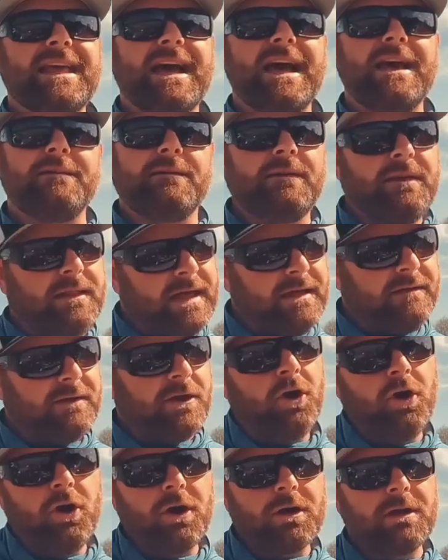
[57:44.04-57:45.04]
that, that
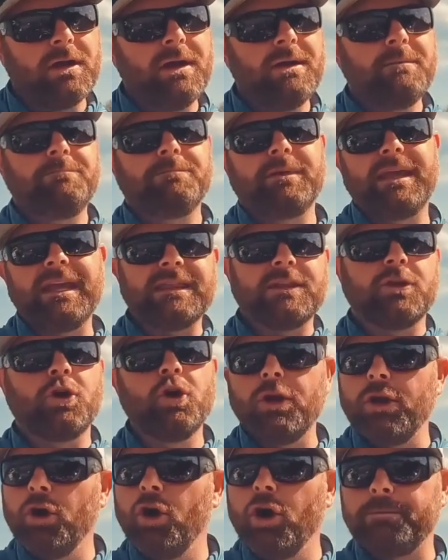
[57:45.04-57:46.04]
hook, get
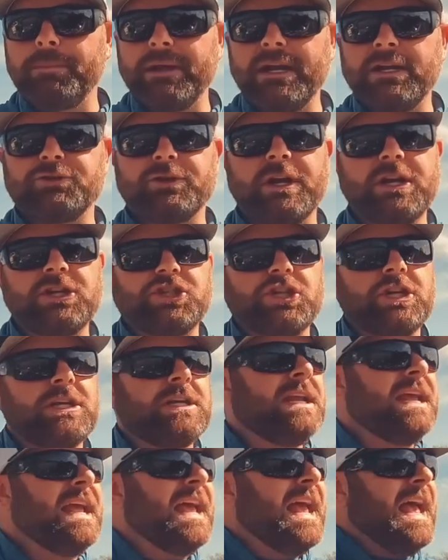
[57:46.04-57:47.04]
good hook penetration,